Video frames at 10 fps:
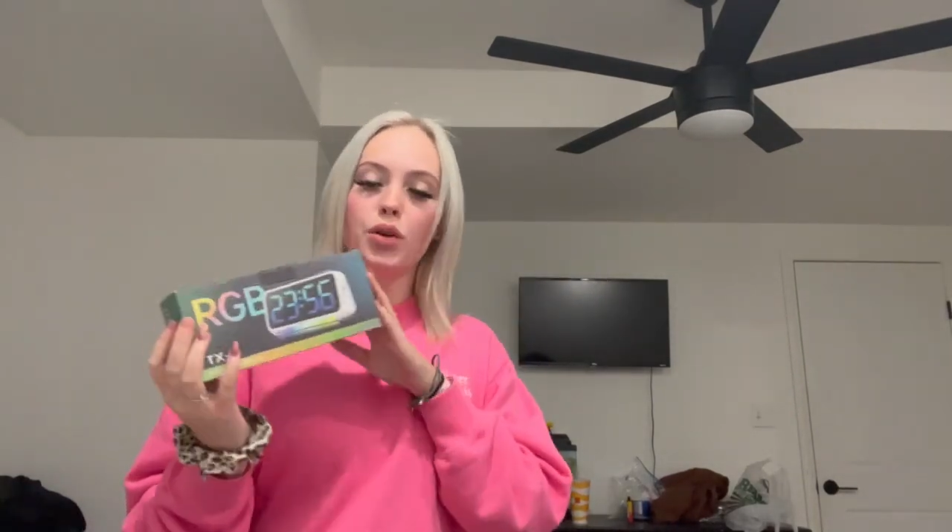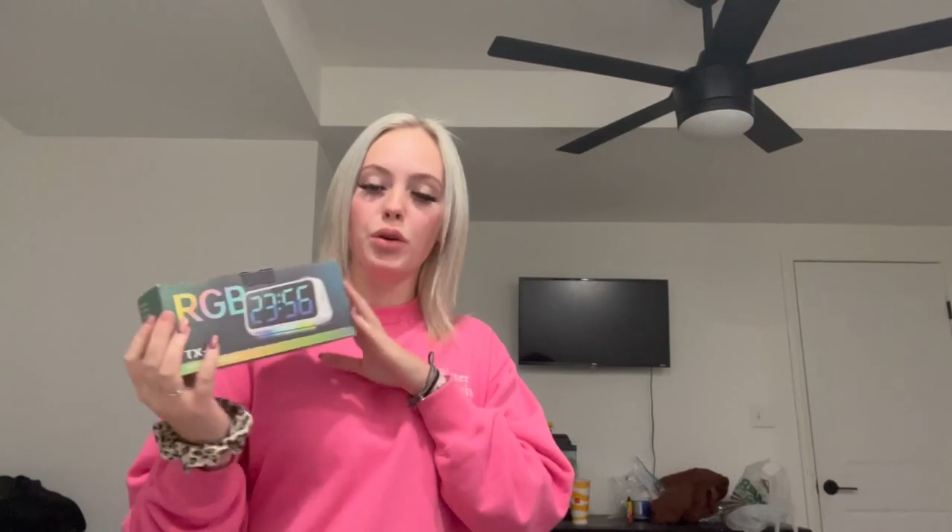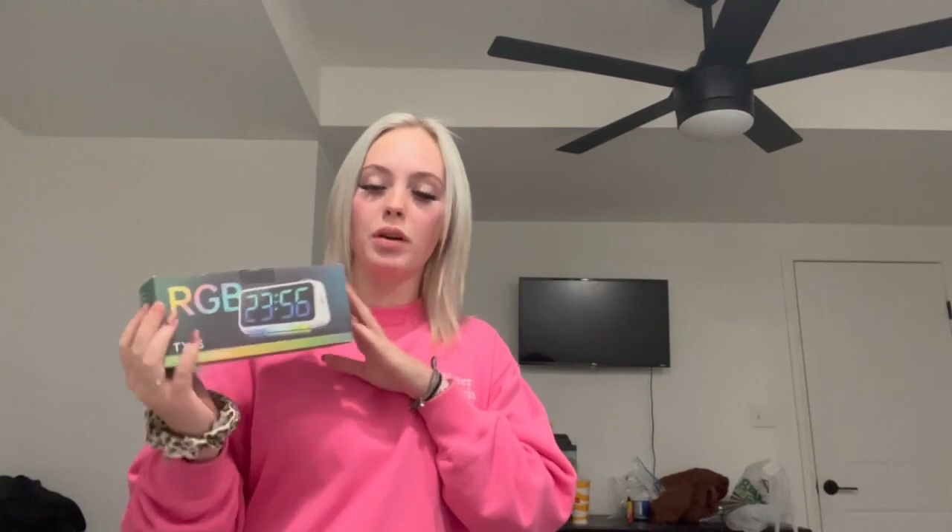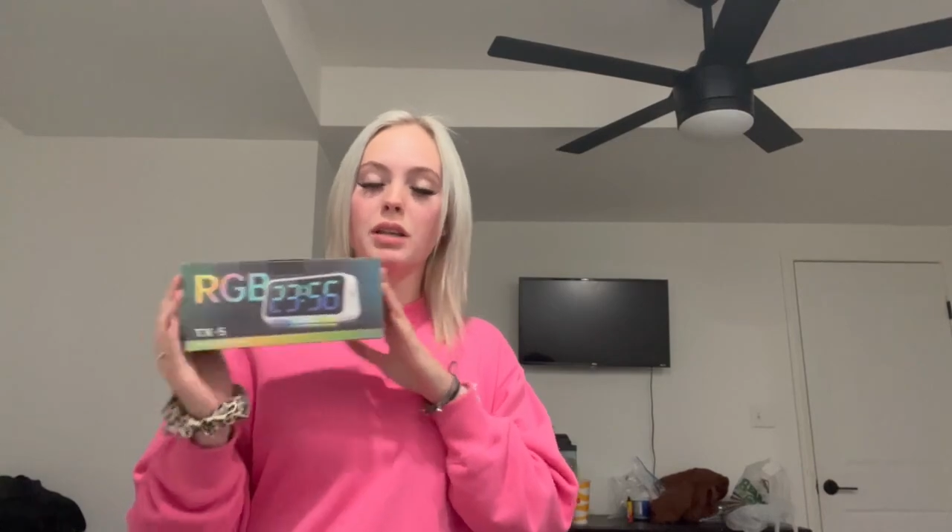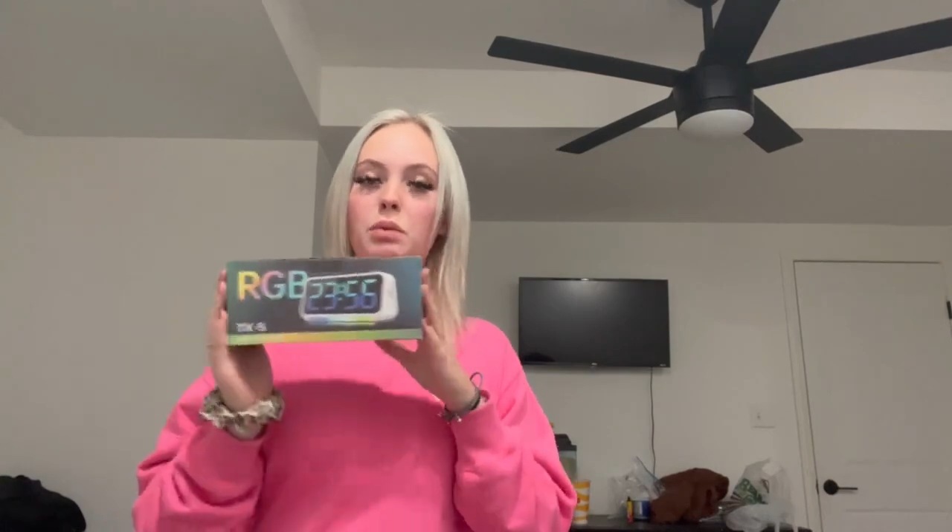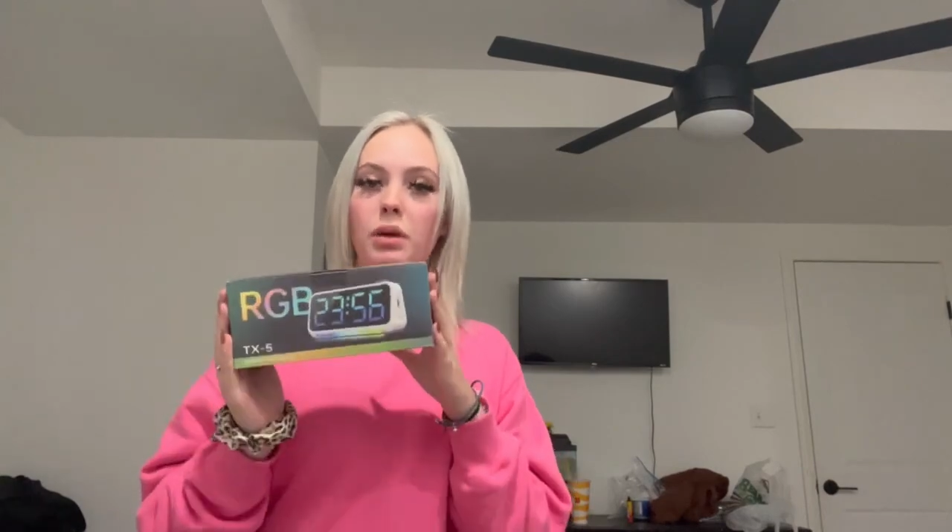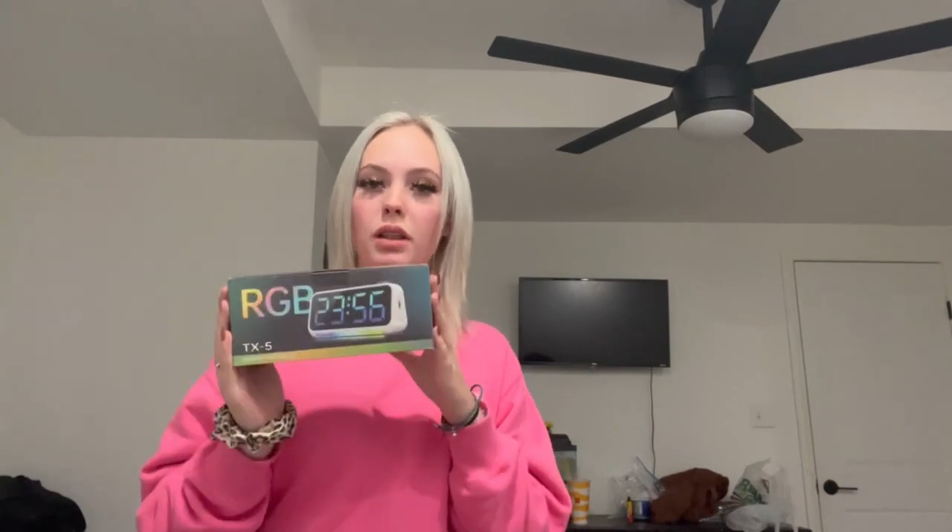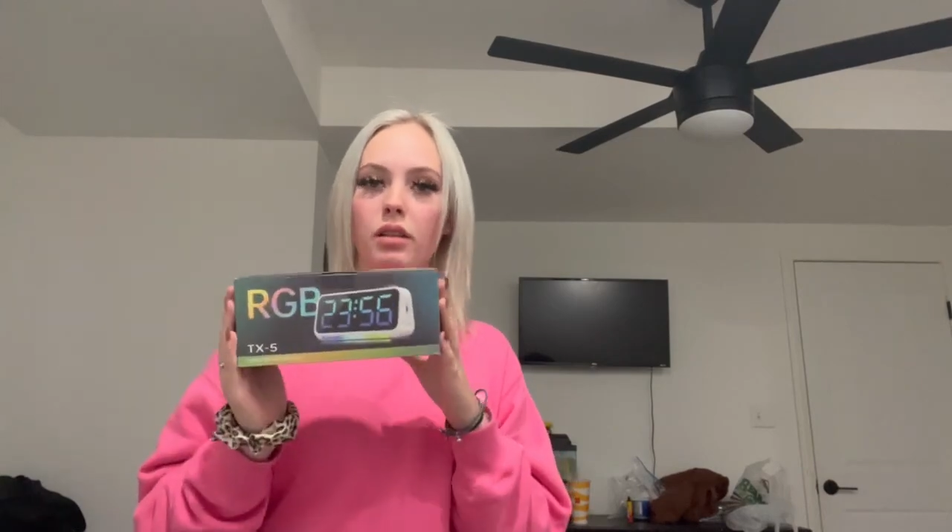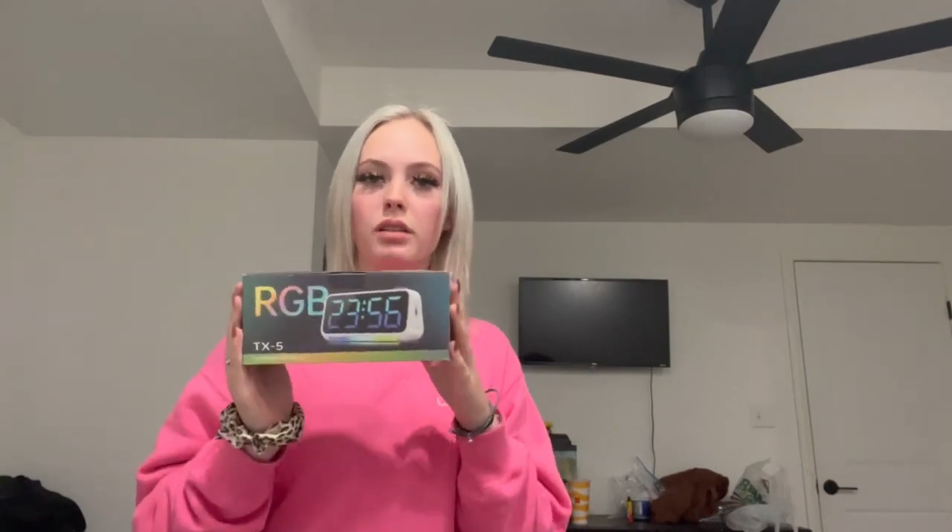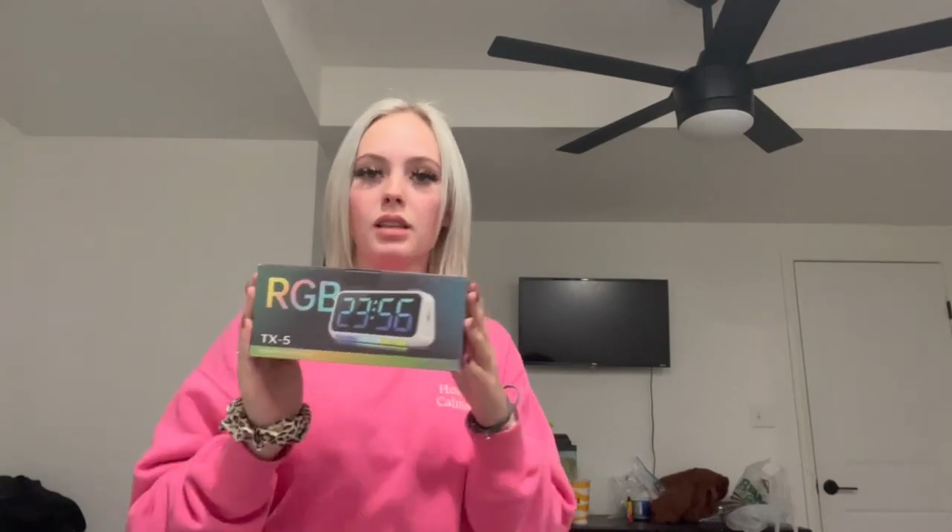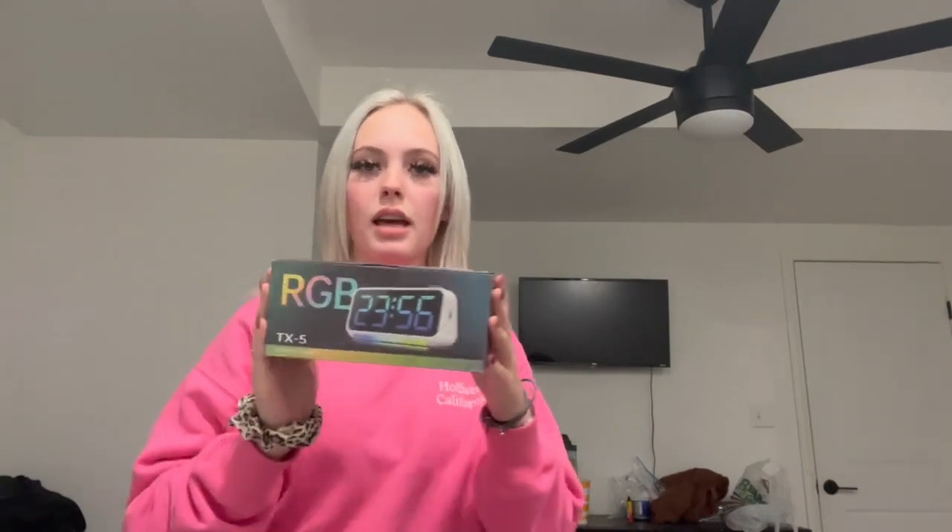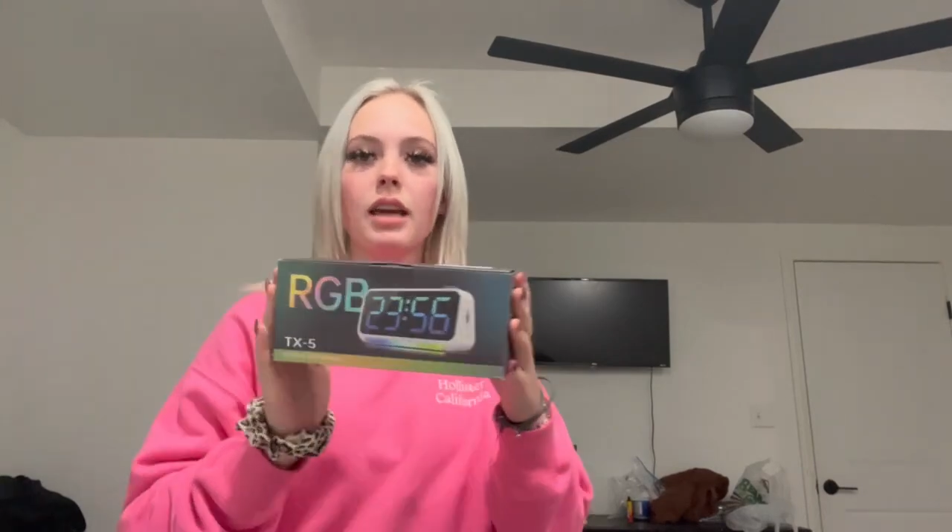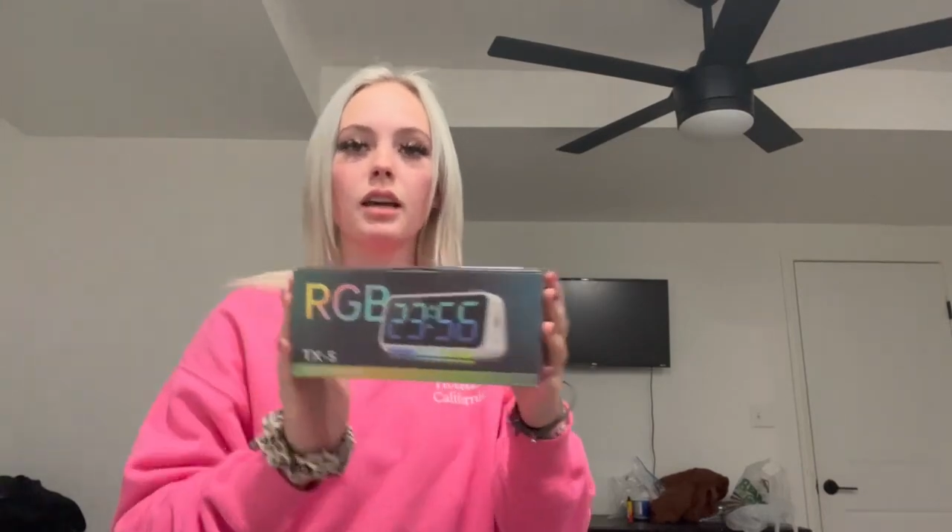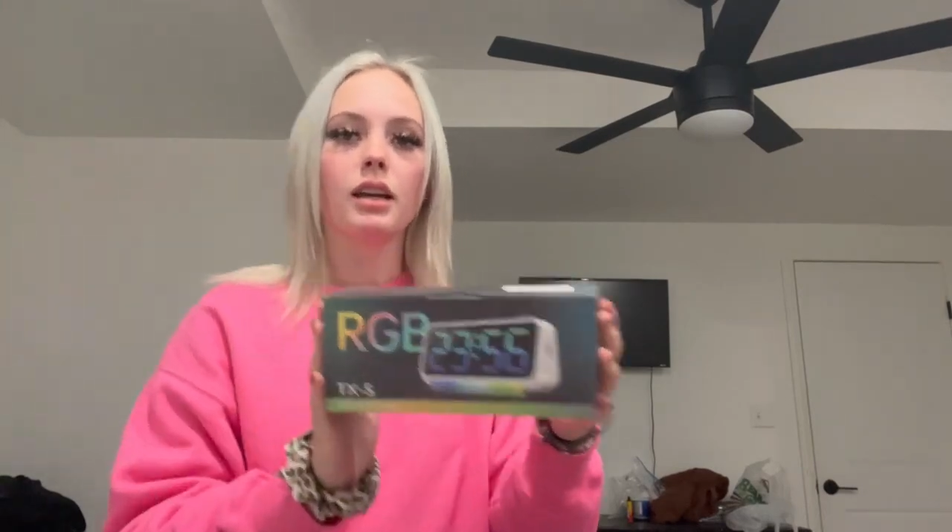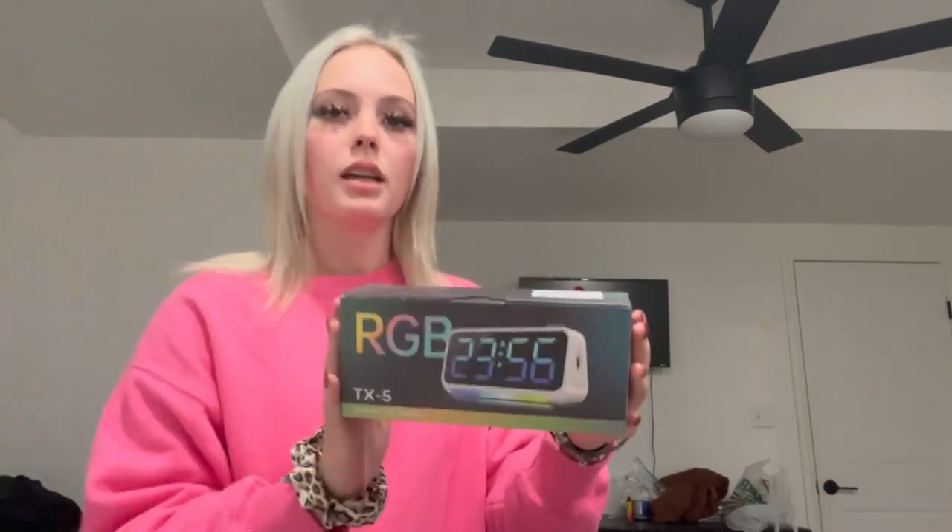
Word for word: you guys what it looks like.